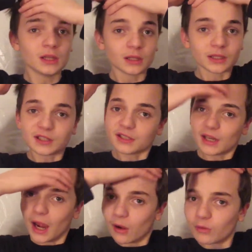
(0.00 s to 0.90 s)
But you see
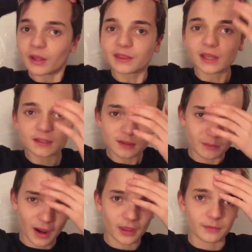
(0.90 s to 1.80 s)
now, like that doesn't
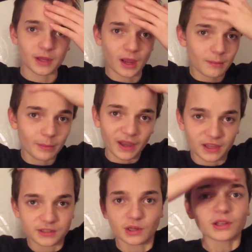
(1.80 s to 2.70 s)
bother me. I have
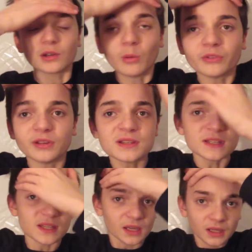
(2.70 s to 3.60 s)
bangs, like no one's gonna
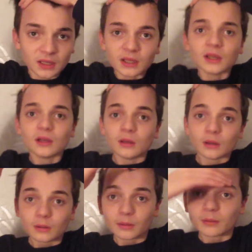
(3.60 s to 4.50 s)
see it.
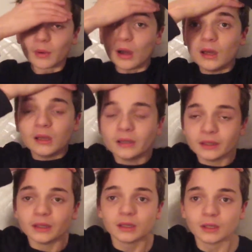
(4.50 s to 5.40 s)
But
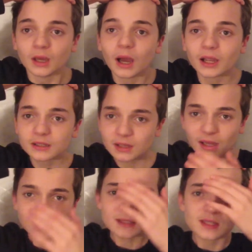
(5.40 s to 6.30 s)
I could
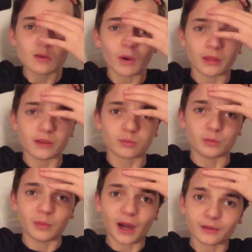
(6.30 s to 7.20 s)
see why this
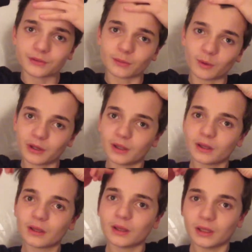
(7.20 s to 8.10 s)
would bother someone.
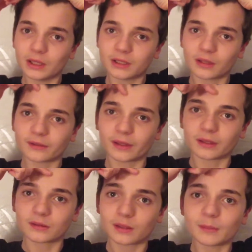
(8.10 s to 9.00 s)
It does,
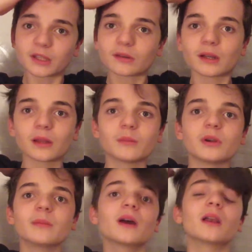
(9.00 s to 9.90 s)
like, it makes you feel like
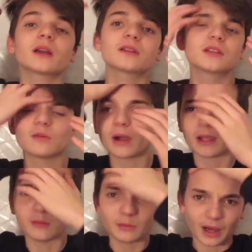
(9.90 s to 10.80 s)
pretty bad. I can see why
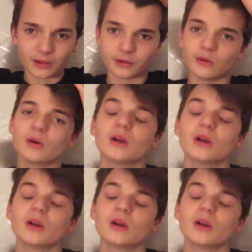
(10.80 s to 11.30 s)
it would bother you.